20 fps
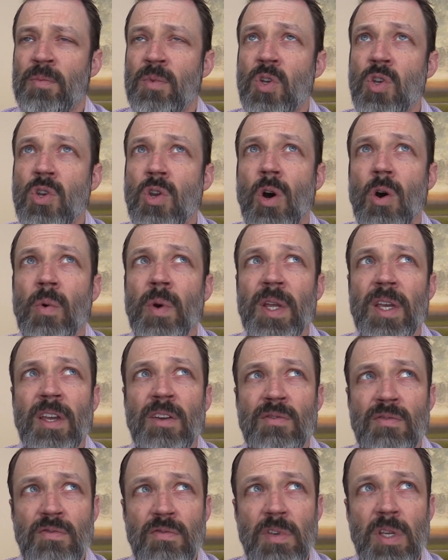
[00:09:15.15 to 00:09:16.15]
Knowing
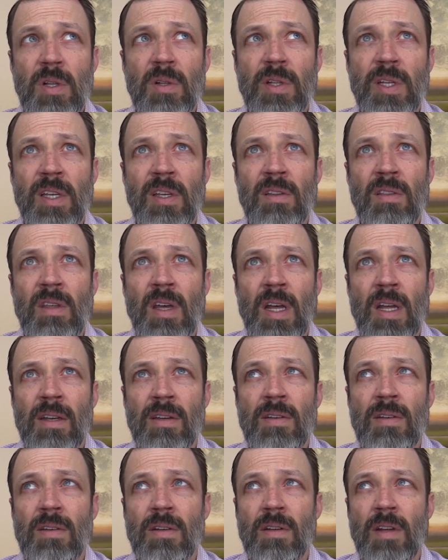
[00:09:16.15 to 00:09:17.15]
and feeling
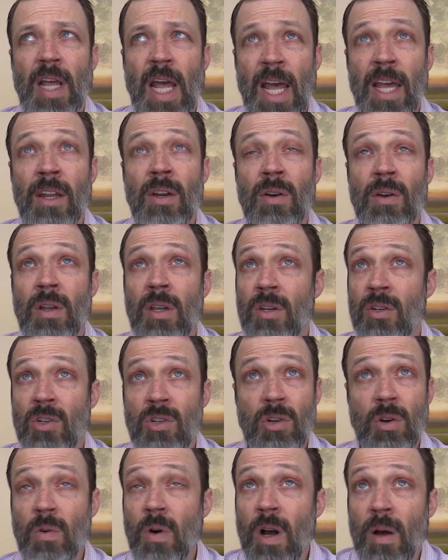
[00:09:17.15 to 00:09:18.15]
that anger can
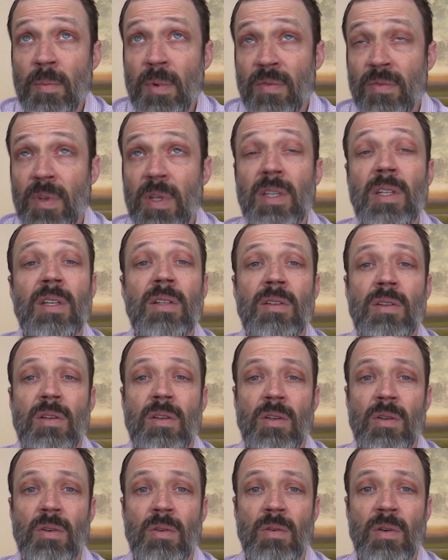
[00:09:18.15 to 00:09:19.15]
show up if it needs
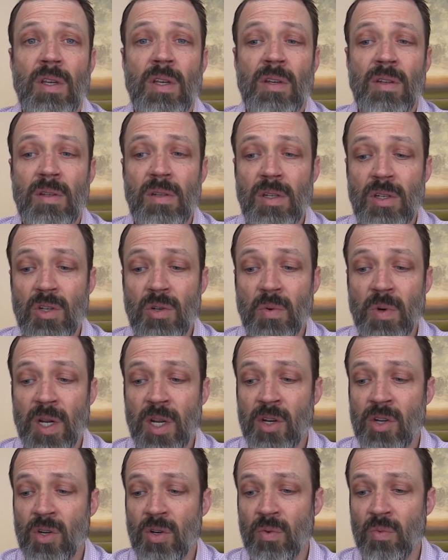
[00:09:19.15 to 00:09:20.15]
to in a
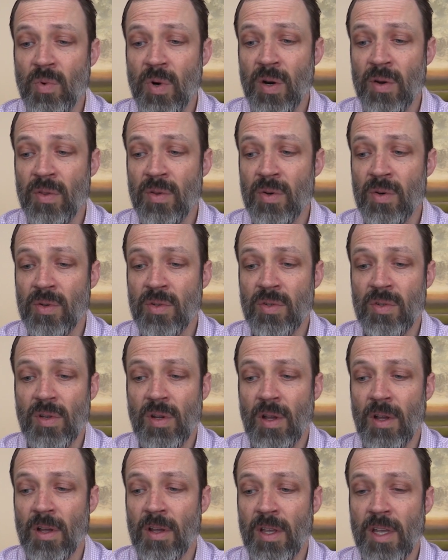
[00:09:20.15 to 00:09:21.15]
situation where there's
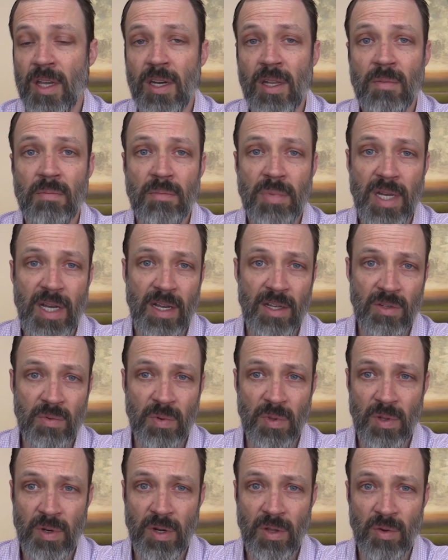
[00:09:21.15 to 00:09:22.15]
an impasse
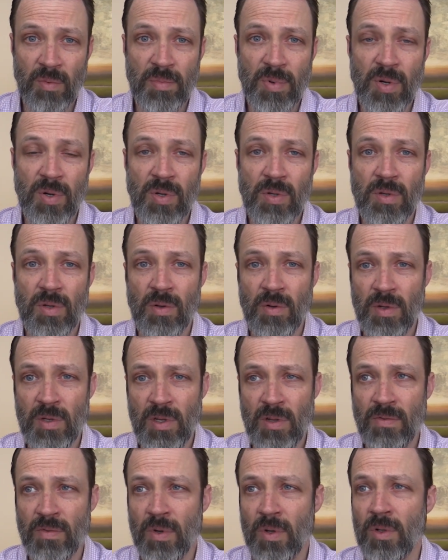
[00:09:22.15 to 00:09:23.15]
with another person or a
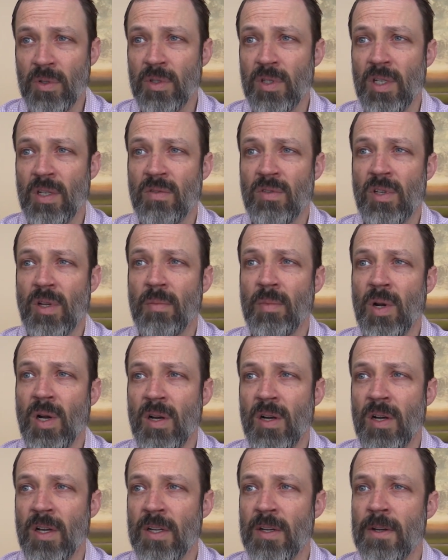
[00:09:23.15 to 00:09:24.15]
difficulty of some
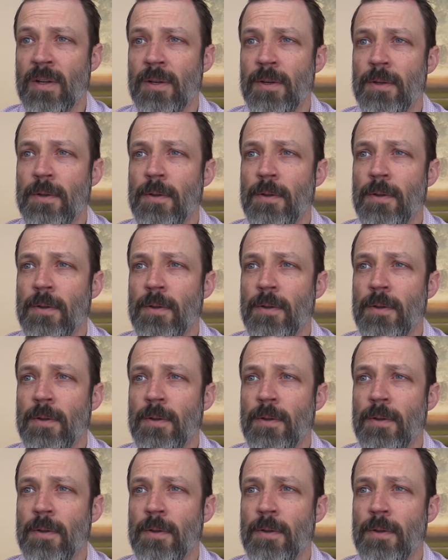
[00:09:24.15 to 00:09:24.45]
kind.